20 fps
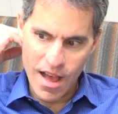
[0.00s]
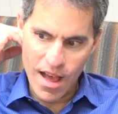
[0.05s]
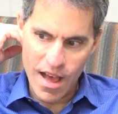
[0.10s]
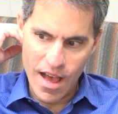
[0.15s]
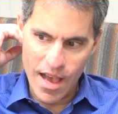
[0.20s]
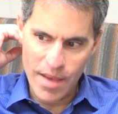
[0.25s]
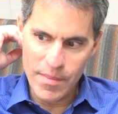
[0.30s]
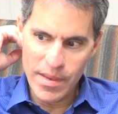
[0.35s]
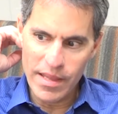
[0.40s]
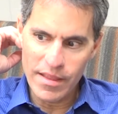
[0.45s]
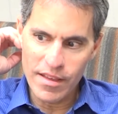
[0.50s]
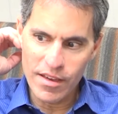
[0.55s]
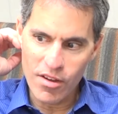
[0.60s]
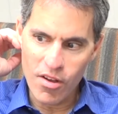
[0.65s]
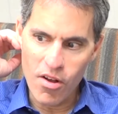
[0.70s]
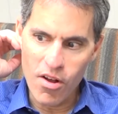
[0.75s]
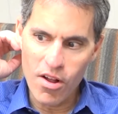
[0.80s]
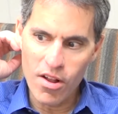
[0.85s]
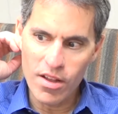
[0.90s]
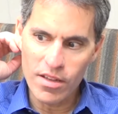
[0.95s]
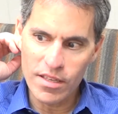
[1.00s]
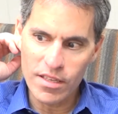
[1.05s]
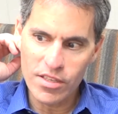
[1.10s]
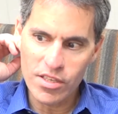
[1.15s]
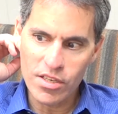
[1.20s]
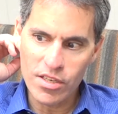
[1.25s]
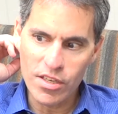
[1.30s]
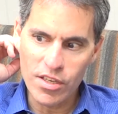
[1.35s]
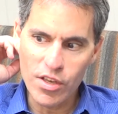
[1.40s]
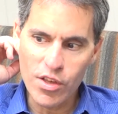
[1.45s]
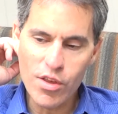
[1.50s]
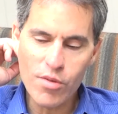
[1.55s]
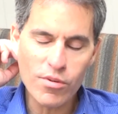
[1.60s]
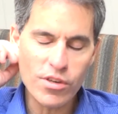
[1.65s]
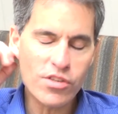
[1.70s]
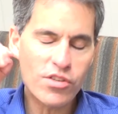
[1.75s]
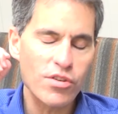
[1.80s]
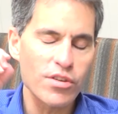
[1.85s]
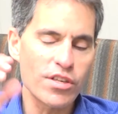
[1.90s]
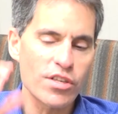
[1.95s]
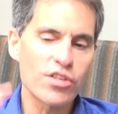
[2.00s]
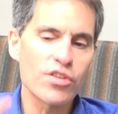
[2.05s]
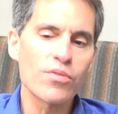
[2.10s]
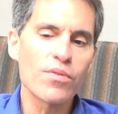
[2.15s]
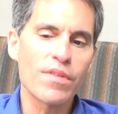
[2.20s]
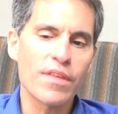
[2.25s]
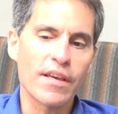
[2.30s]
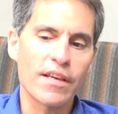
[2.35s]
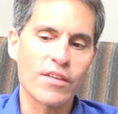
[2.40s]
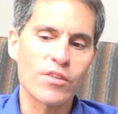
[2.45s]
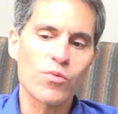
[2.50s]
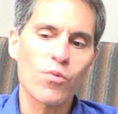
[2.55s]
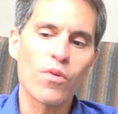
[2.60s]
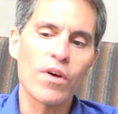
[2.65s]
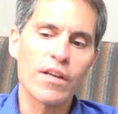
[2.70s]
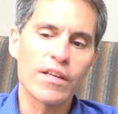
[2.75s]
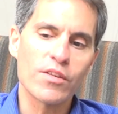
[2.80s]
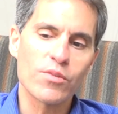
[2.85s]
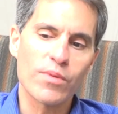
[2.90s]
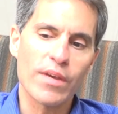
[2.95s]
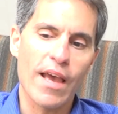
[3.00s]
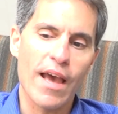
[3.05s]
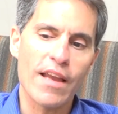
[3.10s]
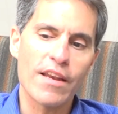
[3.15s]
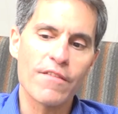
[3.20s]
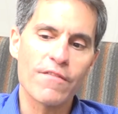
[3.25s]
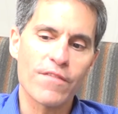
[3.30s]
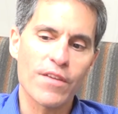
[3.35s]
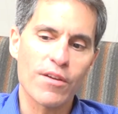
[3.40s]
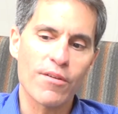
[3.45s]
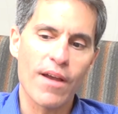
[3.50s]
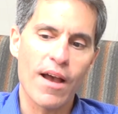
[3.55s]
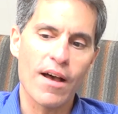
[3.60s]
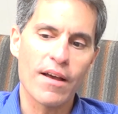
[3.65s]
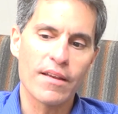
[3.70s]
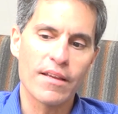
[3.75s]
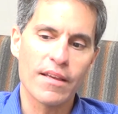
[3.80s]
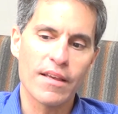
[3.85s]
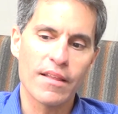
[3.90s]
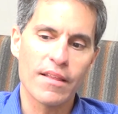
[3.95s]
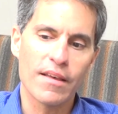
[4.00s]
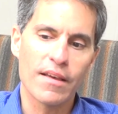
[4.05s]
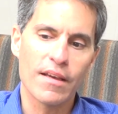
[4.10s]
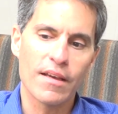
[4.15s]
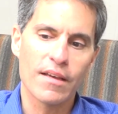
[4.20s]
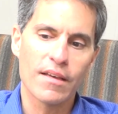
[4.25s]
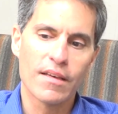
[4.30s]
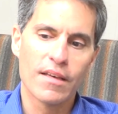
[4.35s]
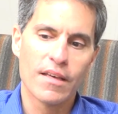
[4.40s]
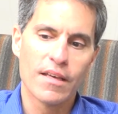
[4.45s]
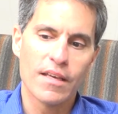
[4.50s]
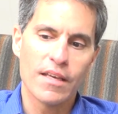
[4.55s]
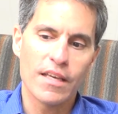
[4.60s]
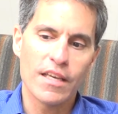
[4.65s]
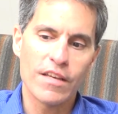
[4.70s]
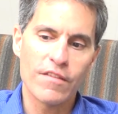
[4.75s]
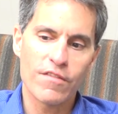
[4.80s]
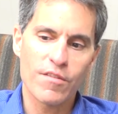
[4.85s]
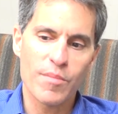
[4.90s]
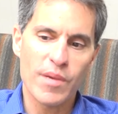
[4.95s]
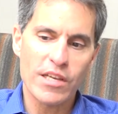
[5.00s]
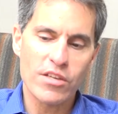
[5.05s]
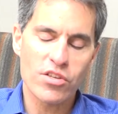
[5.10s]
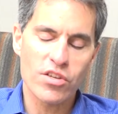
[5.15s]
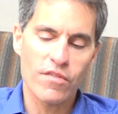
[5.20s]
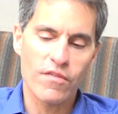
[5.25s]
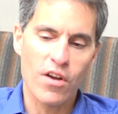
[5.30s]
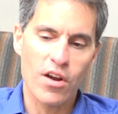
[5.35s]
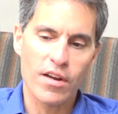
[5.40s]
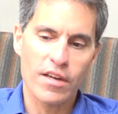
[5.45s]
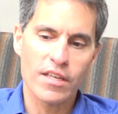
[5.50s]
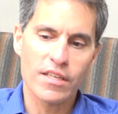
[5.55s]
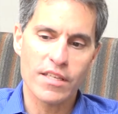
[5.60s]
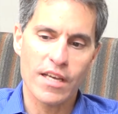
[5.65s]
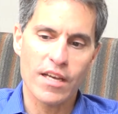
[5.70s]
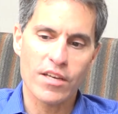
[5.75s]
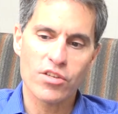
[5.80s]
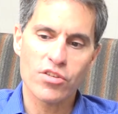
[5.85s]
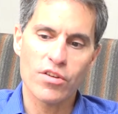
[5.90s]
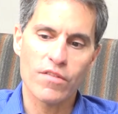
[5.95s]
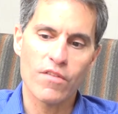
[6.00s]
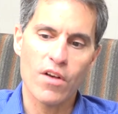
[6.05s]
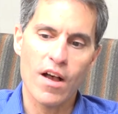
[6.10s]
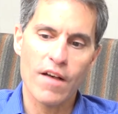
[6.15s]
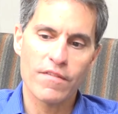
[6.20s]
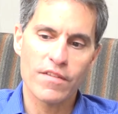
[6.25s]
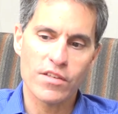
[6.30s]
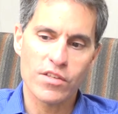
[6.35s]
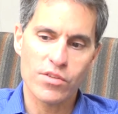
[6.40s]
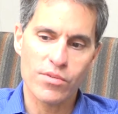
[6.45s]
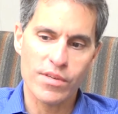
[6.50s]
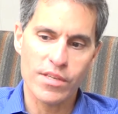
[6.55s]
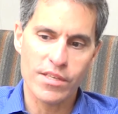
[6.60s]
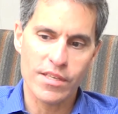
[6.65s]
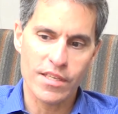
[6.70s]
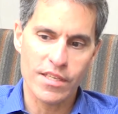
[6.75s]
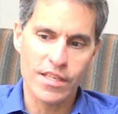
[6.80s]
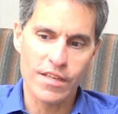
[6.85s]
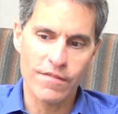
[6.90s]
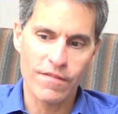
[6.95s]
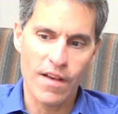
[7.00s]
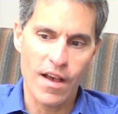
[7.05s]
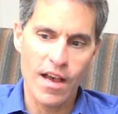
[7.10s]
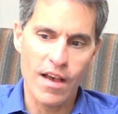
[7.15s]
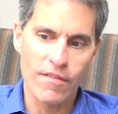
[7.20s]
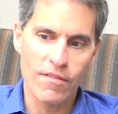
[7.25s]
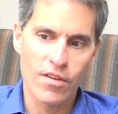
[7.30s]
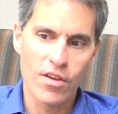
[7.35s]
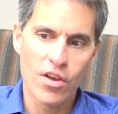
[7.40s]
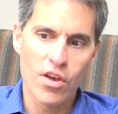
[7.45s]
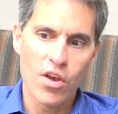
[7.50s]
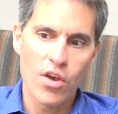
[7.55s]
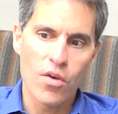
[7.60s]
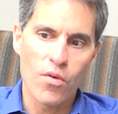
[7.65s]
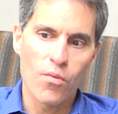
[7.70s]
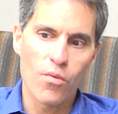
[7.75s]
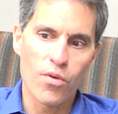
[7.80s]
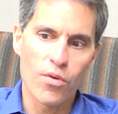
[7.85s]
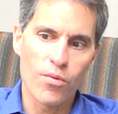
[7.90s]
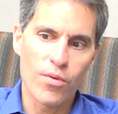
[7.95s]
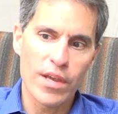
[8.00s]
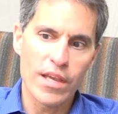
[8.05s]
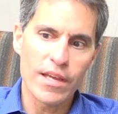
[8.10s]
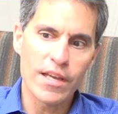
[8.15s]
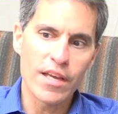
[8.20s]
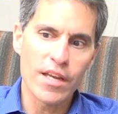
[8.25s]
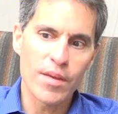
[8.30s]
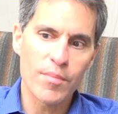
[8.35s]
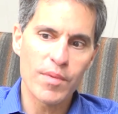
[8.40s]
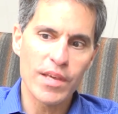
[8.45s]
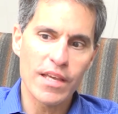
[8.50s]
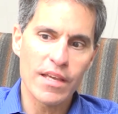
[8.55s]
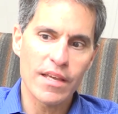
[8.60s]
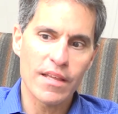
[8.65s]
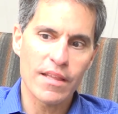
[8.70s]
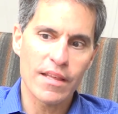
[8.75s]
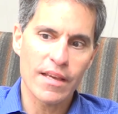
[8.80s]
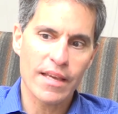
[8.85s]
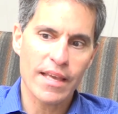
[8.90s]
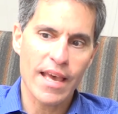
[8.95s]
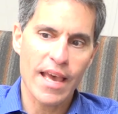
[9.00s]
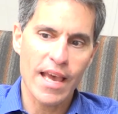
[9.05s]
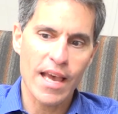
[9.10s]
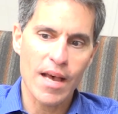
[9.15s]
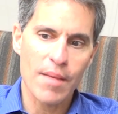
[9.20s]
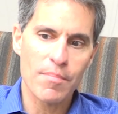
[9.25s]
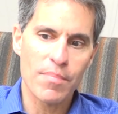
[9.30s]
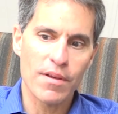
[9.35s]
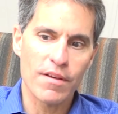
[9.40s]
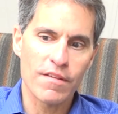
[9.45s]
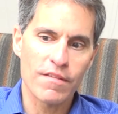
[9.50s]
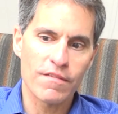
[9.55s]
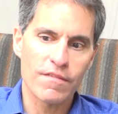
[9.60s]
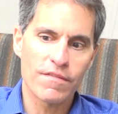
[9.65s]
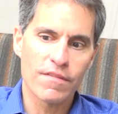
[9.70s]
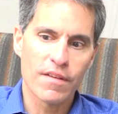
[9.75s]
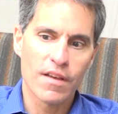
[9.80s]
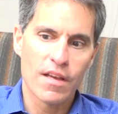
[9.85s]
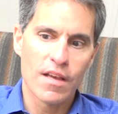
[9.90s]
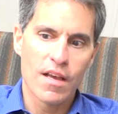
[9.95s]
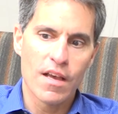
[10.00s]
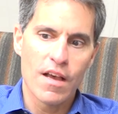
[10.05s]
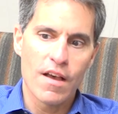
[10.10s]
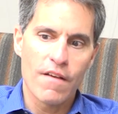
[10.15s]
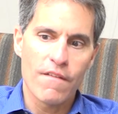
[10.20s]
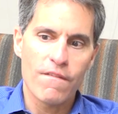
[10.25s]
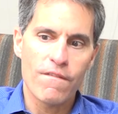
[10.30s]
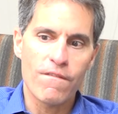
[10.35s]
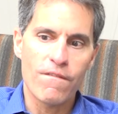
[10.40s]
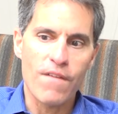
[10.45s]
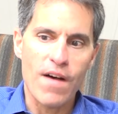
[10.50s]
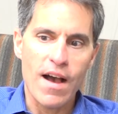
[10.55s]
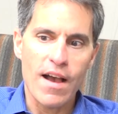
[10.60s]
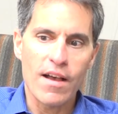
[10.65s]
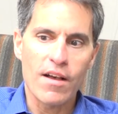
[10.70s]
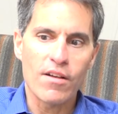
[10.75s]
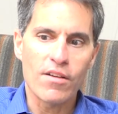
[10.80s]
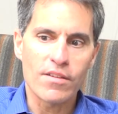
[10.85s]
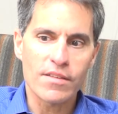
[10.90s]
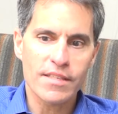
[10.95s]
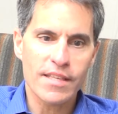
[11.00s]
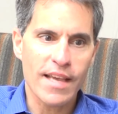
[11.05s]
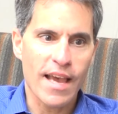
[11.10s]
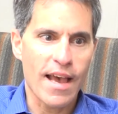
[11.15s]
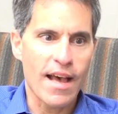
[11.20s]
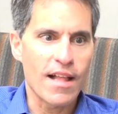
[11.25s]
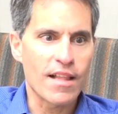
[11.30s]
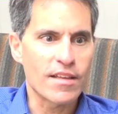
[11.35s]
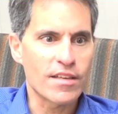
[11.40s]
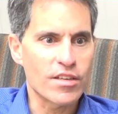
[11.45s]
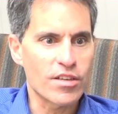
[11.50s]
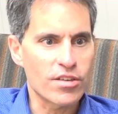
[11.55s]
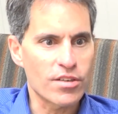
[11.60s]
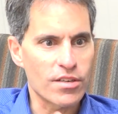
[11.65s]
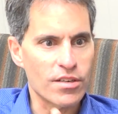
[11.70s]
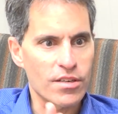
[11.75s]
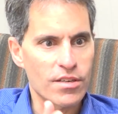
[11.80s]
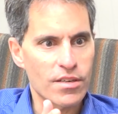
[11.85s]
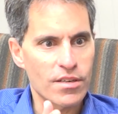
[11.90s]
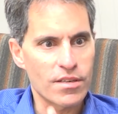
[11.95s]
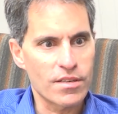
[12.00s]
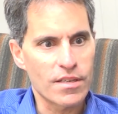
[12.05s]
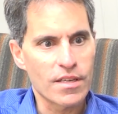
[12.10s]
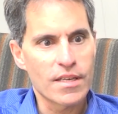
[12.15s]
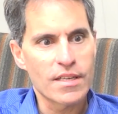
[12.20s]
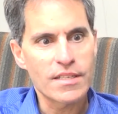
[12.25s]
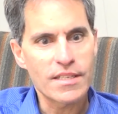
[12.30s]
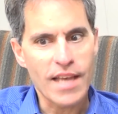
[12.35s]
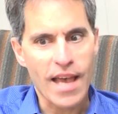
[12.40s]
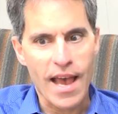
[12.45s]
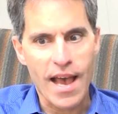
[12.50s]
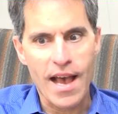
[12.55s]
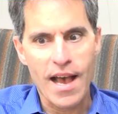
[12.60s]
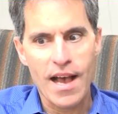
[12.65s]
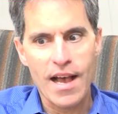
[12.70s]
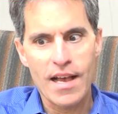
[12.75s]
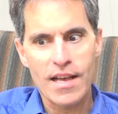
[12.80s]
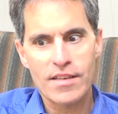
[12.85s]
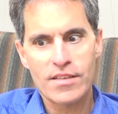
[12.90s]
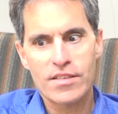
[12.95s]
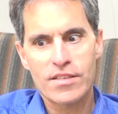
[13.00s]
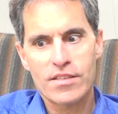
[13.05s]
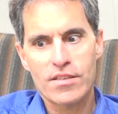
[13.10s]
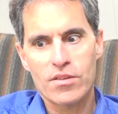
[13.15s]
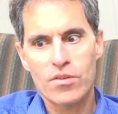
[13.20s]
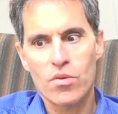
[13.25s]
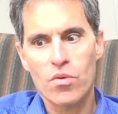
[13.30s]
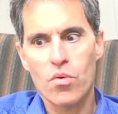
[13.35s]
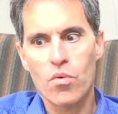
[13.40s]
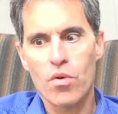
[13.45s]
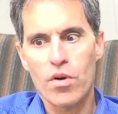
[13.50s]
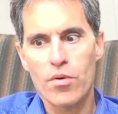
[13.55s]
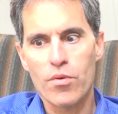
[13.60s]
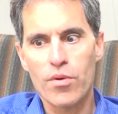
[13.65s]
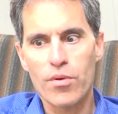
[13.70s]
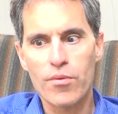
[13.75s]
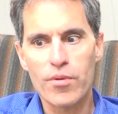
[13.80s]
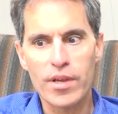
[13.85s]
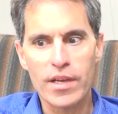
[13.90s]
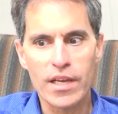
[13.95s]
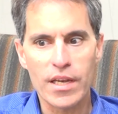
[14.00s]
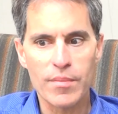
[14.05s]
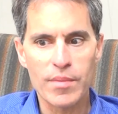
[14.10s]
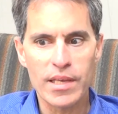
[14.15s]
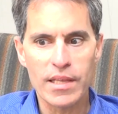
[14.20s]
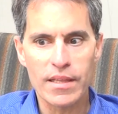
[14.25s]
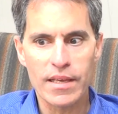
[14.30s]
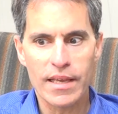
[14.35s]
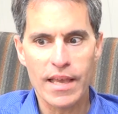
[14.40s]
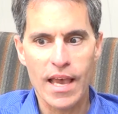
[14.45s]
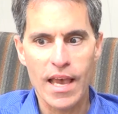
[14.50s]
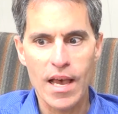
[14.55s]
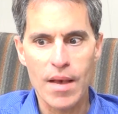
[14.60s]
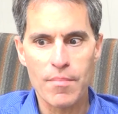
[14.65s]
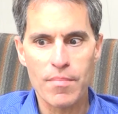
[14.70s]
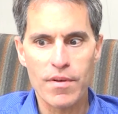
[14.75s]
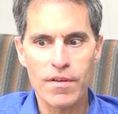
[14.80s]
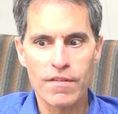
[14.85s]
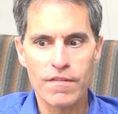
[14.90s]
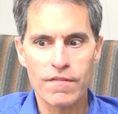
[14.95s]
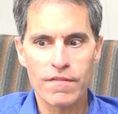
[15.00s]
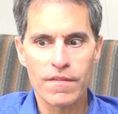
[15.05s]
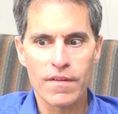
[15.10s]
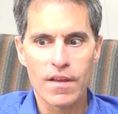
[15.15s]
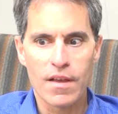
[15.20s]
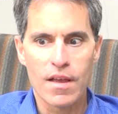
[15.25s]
I made the call that there were sort of two things. One is we had to figure out in the information of architecture of Office 365, were we going to be in the camp of files, calendar, tasks, or were we going to be in the camp of